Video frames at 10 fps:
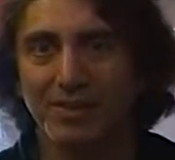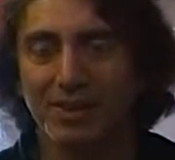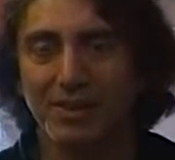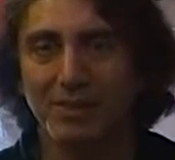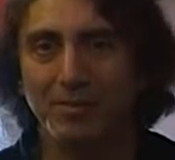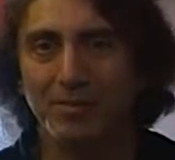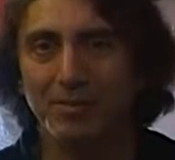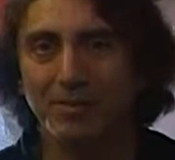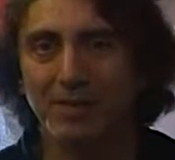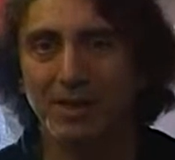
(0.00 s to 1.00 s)
than the
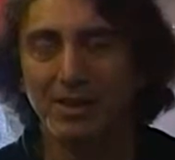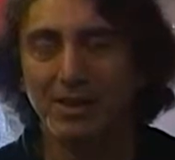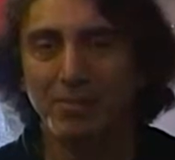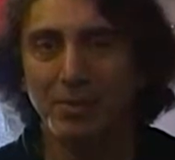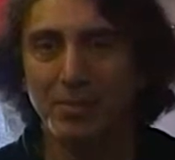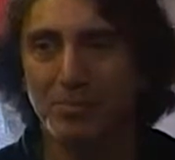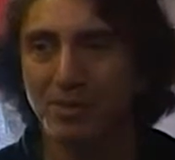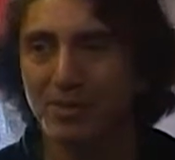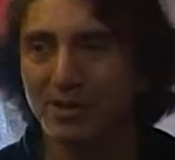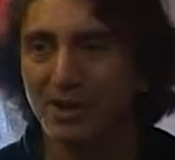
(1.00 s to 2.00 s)
than the
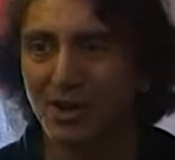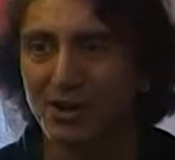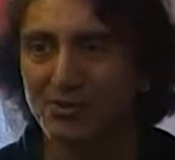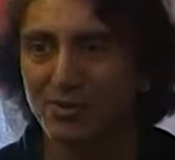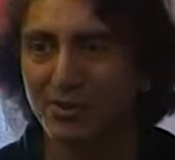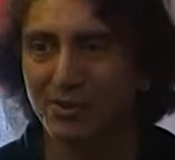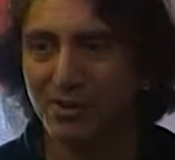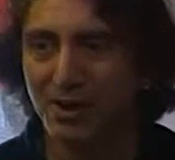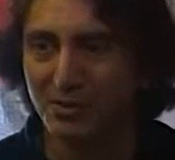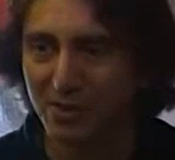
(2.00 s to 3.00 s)
people in the con
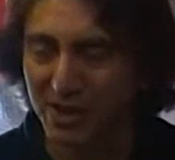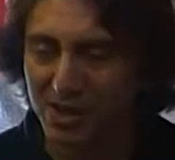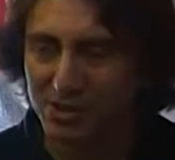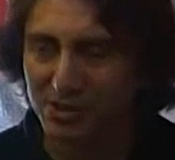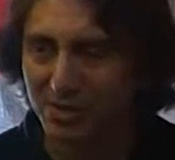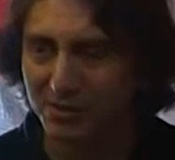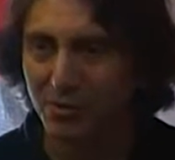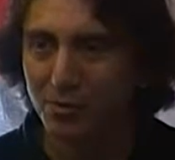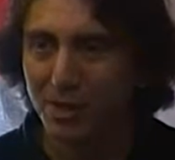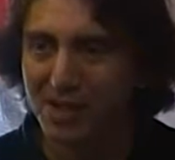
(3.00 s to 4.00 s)
congregation,
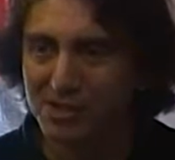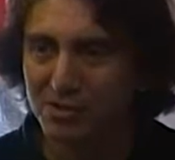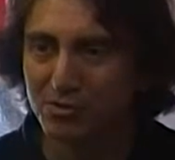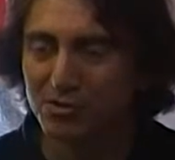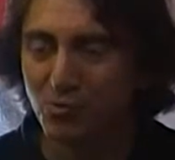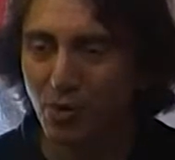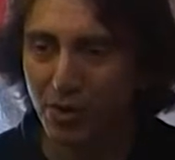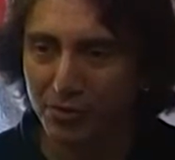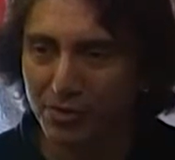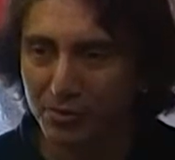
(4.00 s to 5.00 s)
if your pastor is
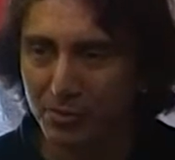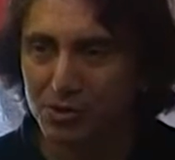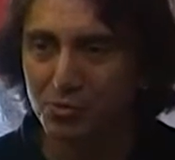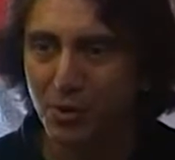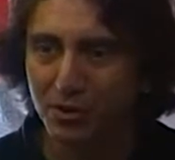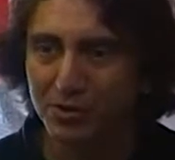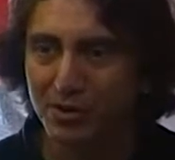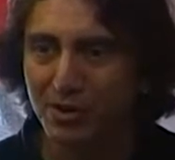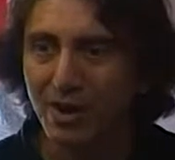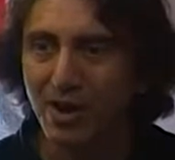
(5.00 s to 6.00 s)
wealthy, much
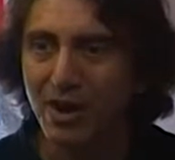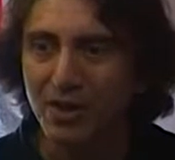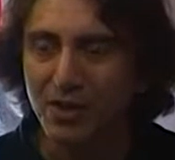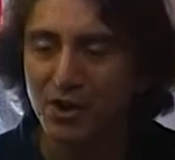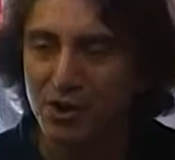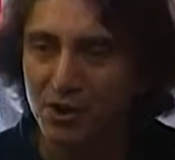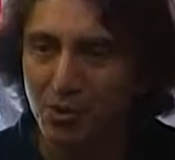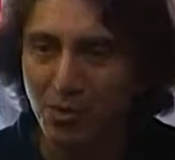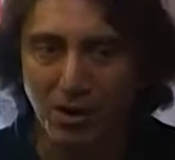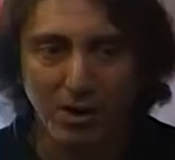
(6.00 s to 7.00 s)
wealthier than
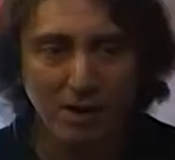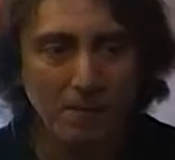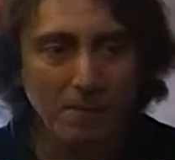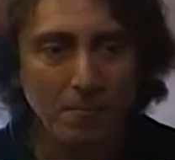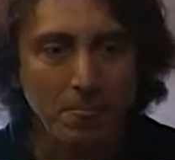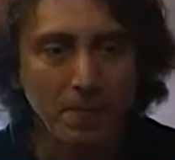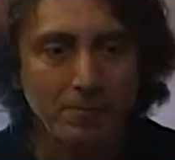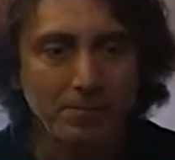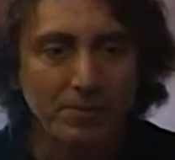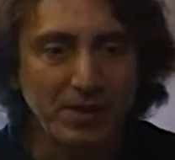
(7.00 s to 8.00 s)
you are,
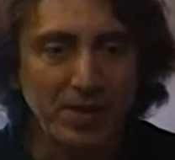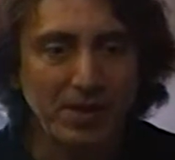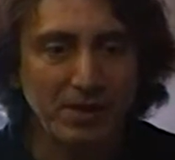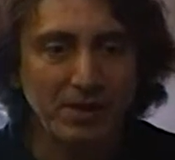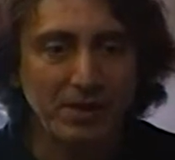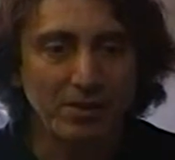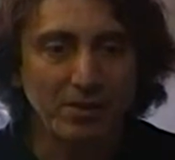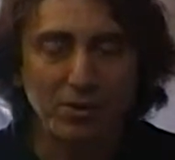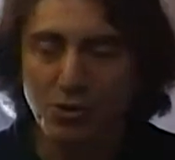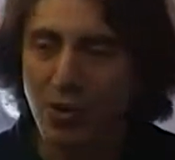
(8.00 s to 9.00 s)
then
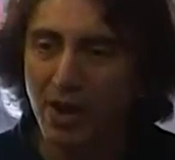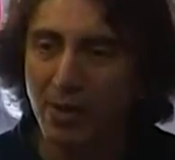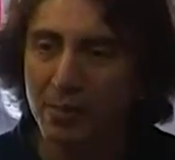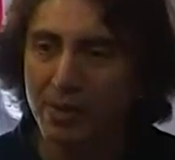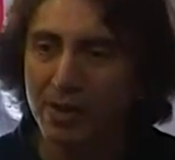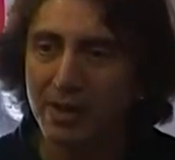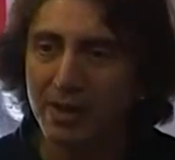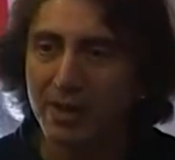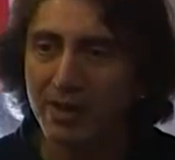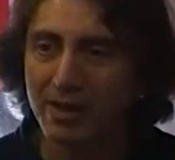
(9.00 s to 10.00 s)
you
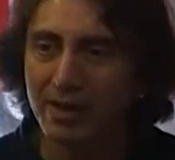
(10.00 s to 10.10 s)
helping,